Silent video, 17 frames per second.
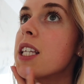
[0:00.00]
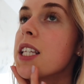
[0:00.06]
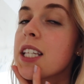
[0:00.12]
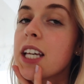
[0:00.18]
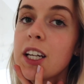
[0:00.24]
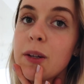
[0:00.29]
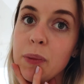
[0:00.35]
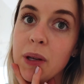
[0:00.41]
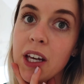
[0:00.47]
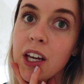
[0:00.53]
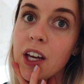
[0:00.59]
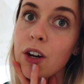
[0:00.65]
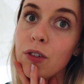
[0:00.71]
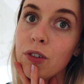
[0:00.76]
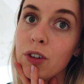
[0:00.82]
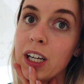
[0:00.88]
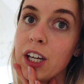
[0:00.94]
It's gonna be
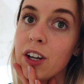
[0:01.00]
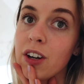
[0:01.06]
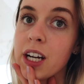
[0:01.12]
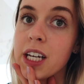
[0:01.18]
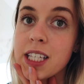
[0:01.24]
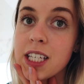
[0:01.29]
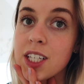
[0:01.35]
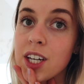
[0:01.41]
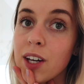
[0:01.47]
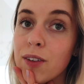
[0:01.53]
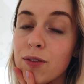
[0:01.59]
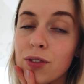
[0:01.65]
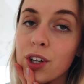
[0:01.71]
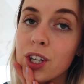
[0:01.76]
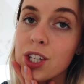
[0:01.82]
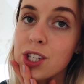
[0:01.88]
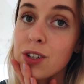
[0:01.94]
a really crazy time
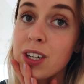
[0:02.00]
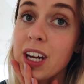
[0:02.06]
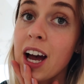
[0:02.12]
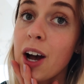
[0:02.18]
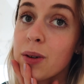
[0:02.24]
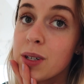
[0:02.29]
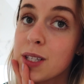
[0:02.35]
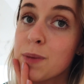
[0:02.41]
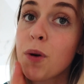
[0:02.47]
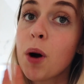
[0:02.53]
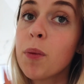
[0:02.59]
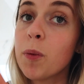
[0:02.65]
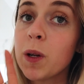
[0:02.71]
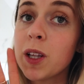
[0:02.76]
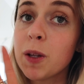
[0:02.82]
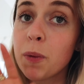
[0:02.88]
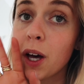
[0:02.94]
for us. So now is
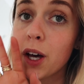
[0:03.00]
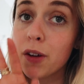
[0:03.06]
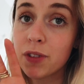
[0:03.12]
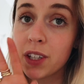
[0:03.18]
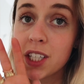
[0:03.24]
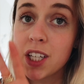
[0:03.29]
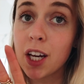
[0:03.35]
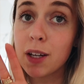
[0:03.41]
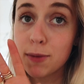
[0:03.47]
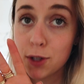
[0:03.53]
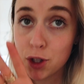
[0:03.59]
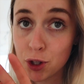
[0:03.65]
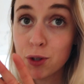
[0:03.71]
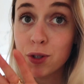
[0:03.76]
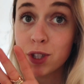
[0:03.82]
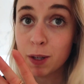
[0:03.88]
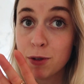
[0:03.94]
probably the perfect time
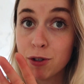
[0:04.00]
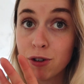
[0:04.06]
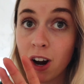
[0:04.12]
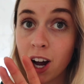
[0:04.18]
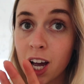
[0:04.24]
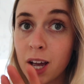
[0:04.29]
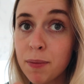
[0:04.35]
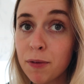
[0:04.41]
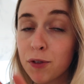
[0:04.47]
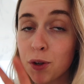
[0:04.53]
to subscribe.